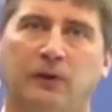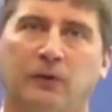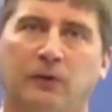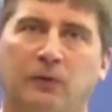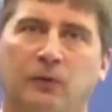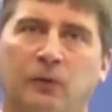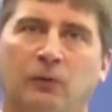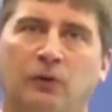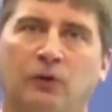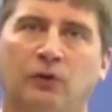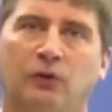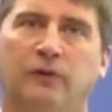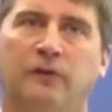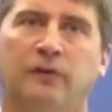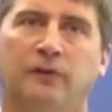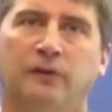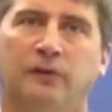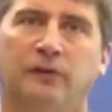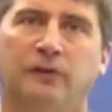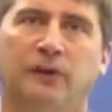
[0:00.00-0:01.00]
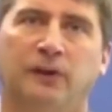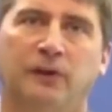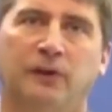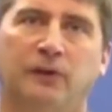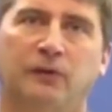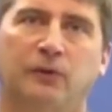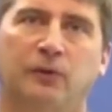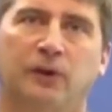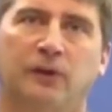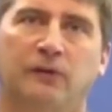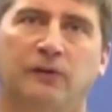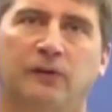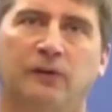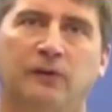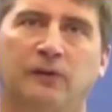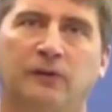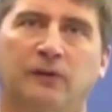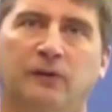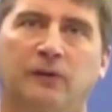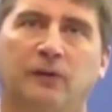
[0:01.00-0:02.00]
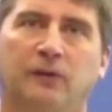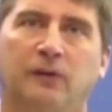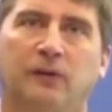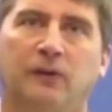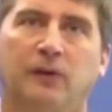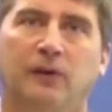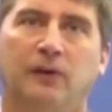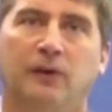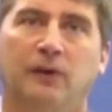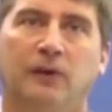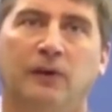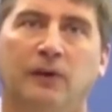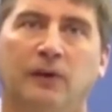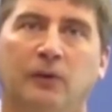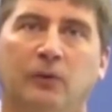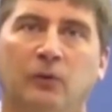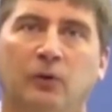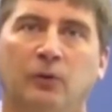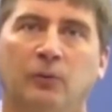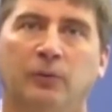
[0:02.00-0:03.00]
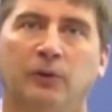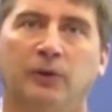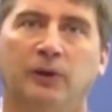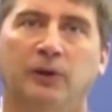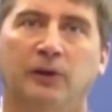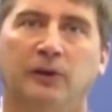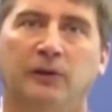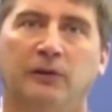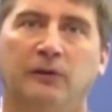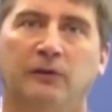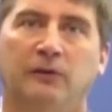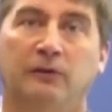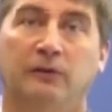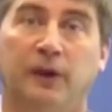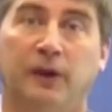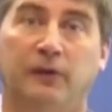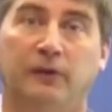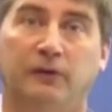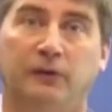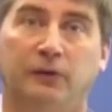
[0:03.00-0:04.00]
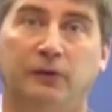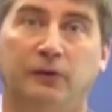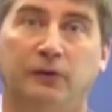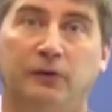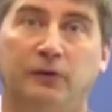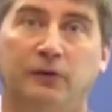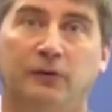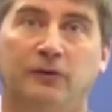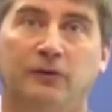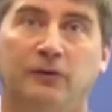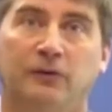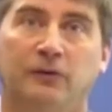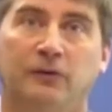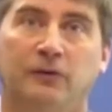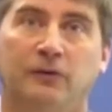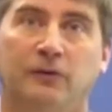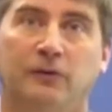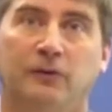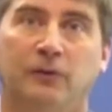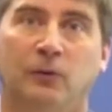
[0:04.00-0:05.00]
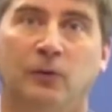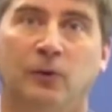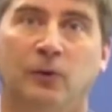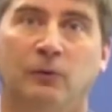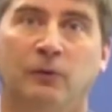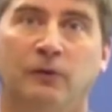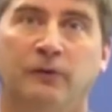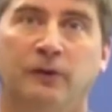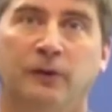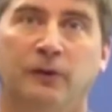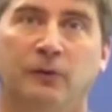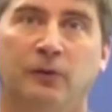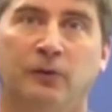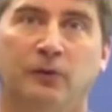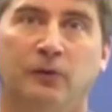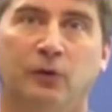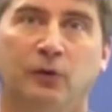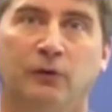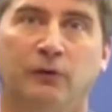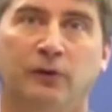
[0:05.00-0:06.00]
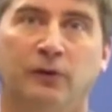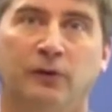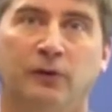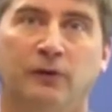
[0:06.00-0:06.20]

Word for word: When we do see this next crisis, it will be faster than what we've seen with COVID.